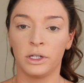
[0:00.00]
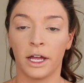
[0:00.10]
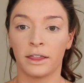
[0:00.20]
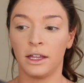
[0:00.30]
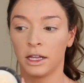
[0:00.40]
with
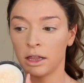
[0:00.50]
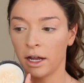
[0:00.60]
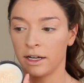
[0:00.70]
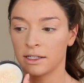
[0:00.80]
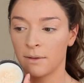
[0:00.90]
like the
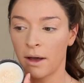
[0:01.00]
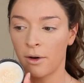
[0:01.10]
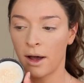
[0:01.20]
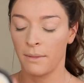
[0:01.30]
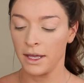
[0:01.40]
lightest
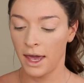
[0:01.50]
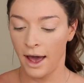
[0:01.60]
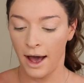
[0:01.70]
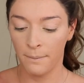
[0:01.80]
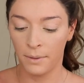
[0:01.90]
amount on my
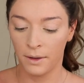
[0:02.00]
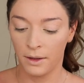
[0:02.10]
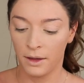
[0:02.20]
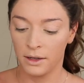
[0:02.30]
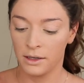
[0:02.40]
cap.
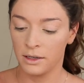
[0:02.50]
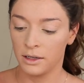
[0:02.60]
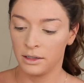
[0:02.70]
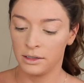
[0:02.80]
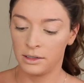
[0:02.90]

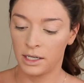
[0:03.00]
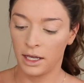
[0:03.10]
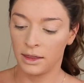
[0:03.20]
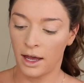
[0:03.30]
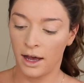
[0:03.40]

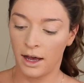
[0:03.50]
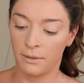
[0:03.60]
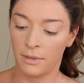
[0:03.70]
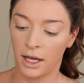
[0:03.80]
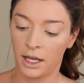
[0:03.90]
Take that
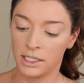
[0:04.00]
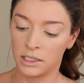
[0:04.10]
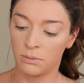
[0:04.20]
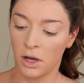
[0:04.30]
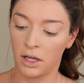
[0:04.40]
on my
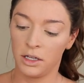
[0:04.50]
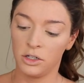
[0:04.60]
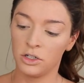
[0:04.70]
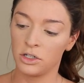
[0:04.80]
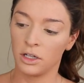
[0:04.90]

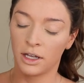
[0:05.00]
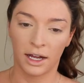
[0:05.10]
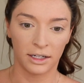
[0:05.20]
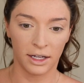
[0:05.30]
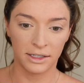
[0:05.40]
sponge,
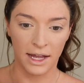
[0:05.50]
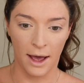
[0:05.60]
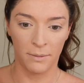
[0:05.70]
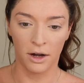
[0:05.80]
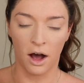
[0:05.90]
kind of like
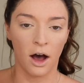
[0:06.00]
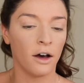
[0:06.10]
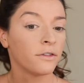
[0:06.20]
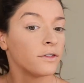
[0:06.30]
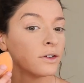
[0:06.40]
tap it
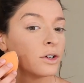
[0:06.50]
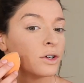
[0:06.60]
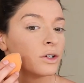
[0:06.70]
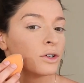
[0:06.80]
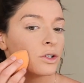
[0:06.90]
off
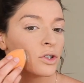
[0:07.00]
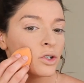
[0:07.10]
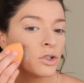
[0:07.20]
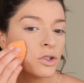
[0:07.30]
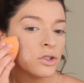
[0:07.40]

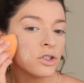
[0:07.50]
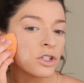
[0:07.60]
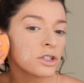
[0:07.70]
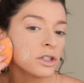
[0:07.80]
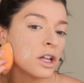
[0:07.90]
and
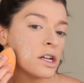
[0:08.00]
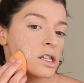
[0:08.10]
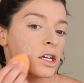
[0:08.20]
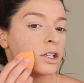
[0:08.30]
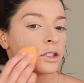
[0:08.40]
just
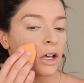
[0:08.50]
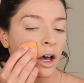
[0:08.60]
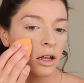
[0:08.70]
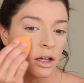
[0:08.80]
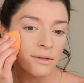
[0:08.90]
lightly
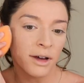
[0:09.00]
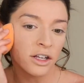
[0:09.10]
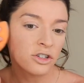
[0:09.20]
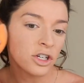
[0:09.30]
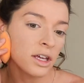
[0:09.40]
set like
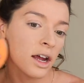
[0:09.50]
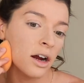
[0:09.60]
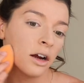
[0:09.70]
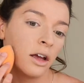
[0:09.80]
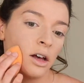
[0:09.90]
my cheek
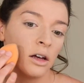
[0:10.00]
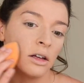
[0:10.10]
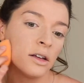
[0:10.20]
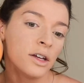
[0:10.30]
area